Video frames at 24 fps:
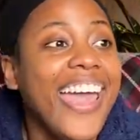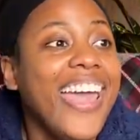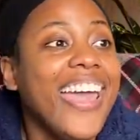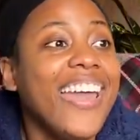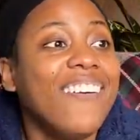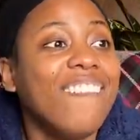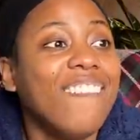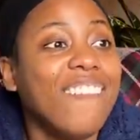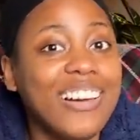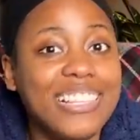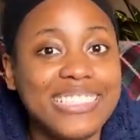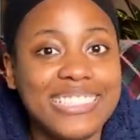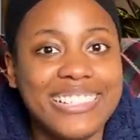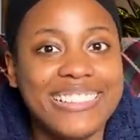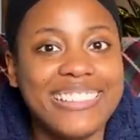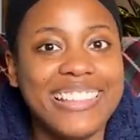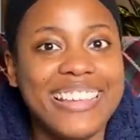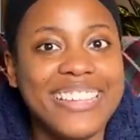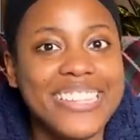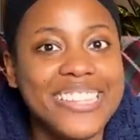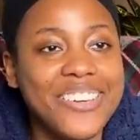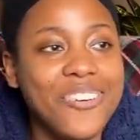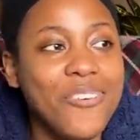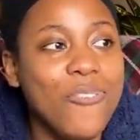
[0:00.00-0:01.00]
Wasn't
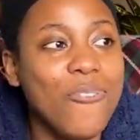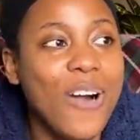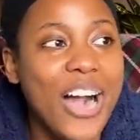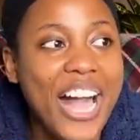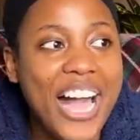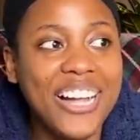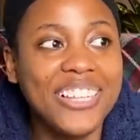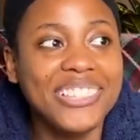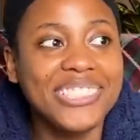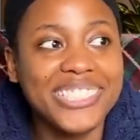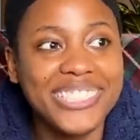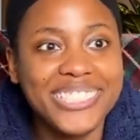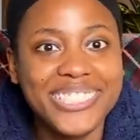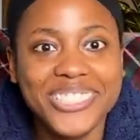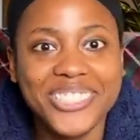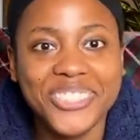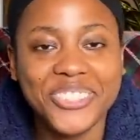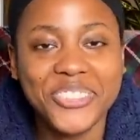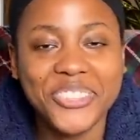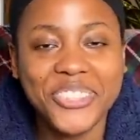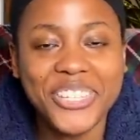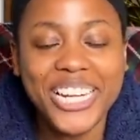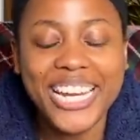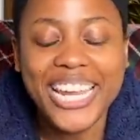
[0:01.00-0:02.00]
that the wildest
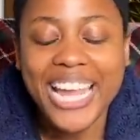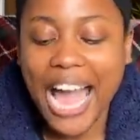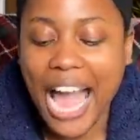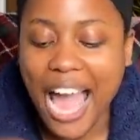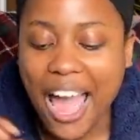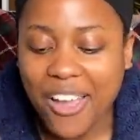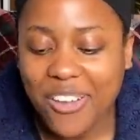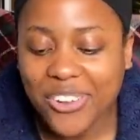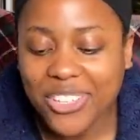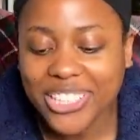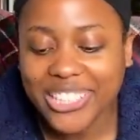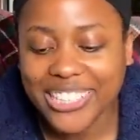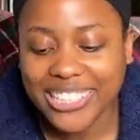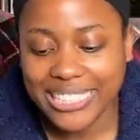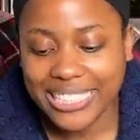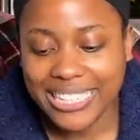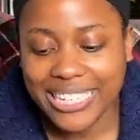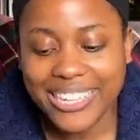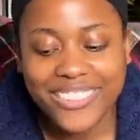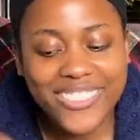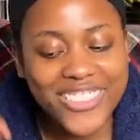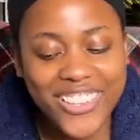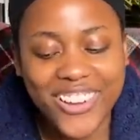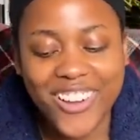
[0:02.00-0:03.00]
story? I will link
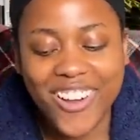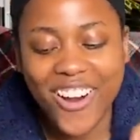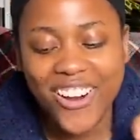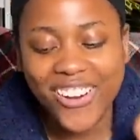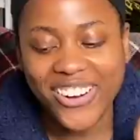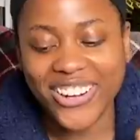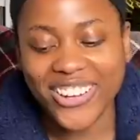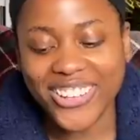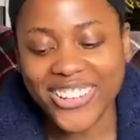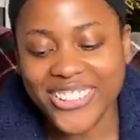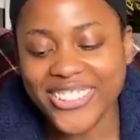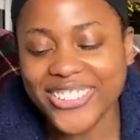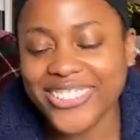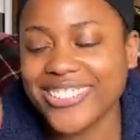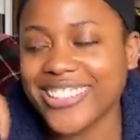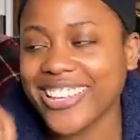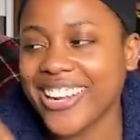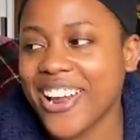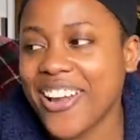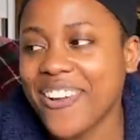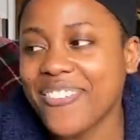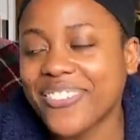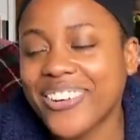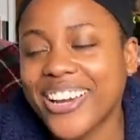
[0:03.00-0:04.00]
the articles that
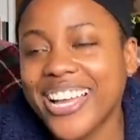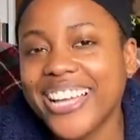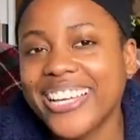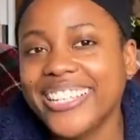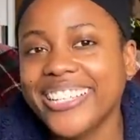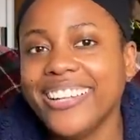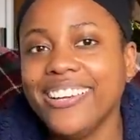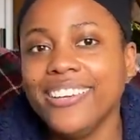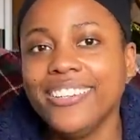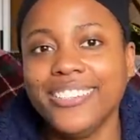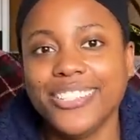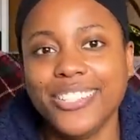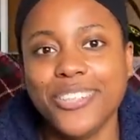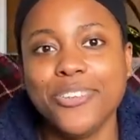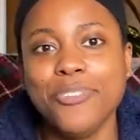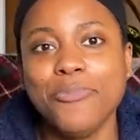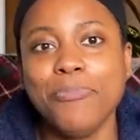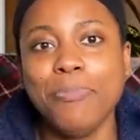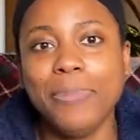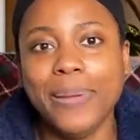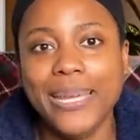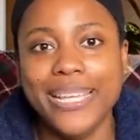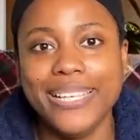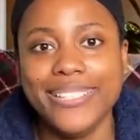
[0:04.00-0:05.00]
I read to
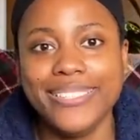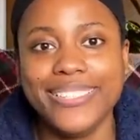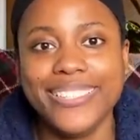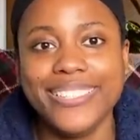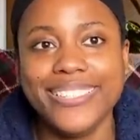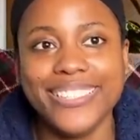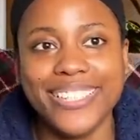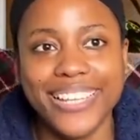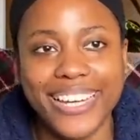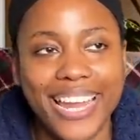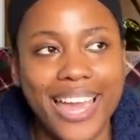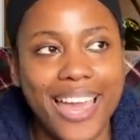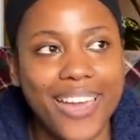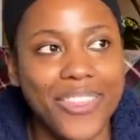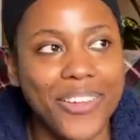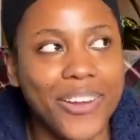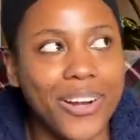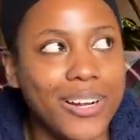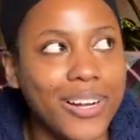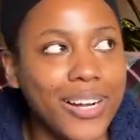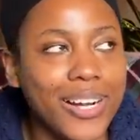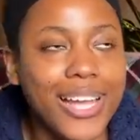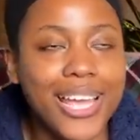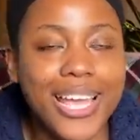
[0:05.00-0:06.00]
piece this
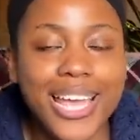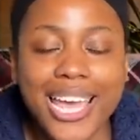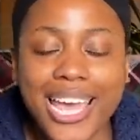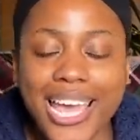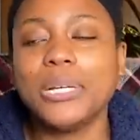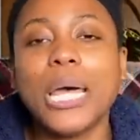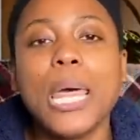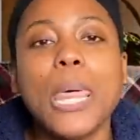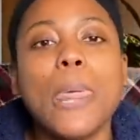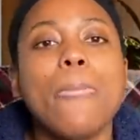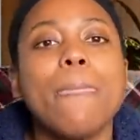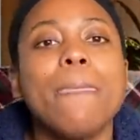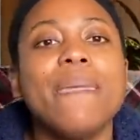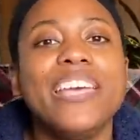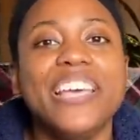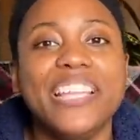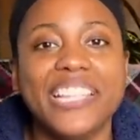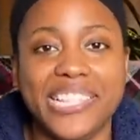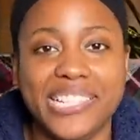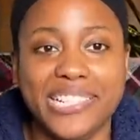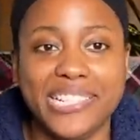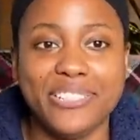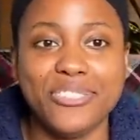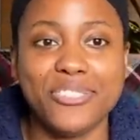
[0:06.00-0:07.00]
together in
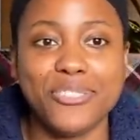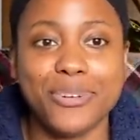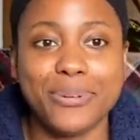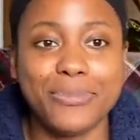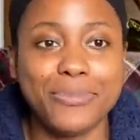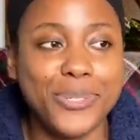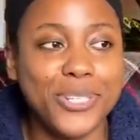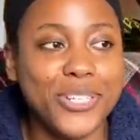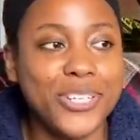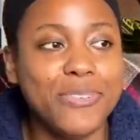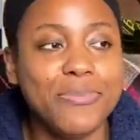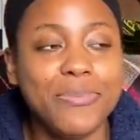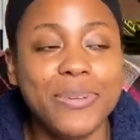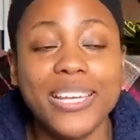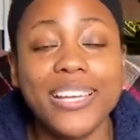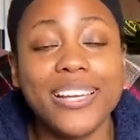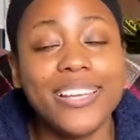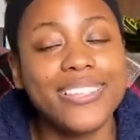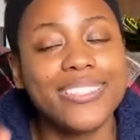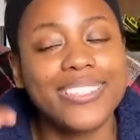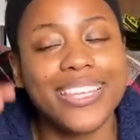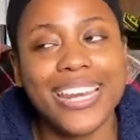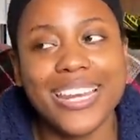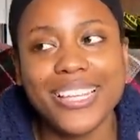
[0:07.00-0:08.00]
the description
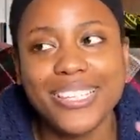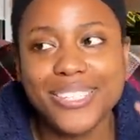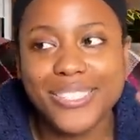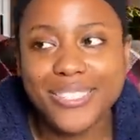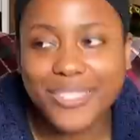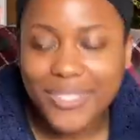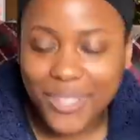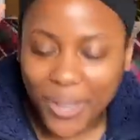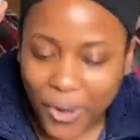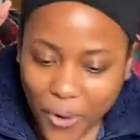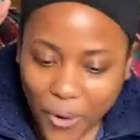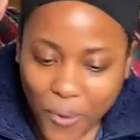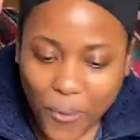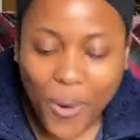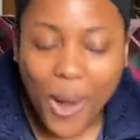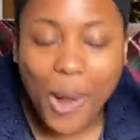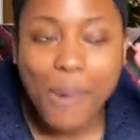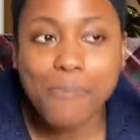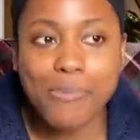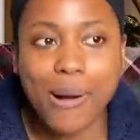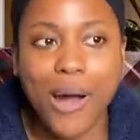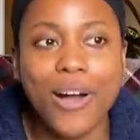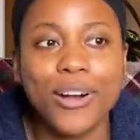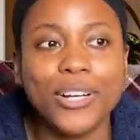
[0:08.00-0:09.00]
because it is so
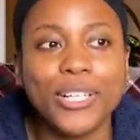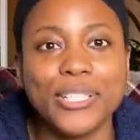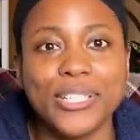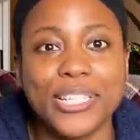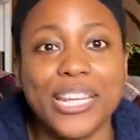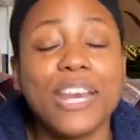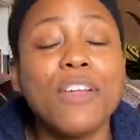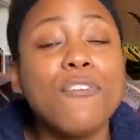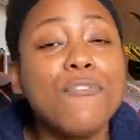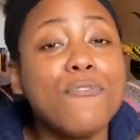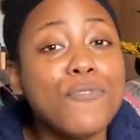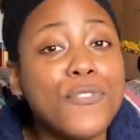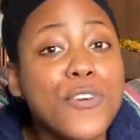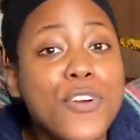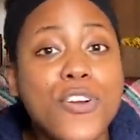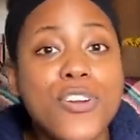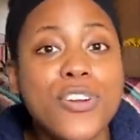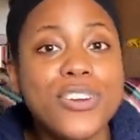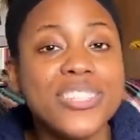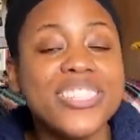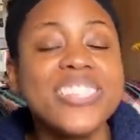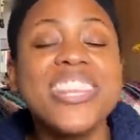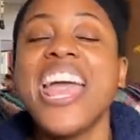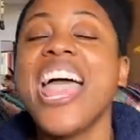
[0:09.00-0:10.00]
bonkers. And at
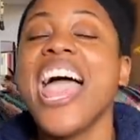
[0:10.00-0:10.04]
first,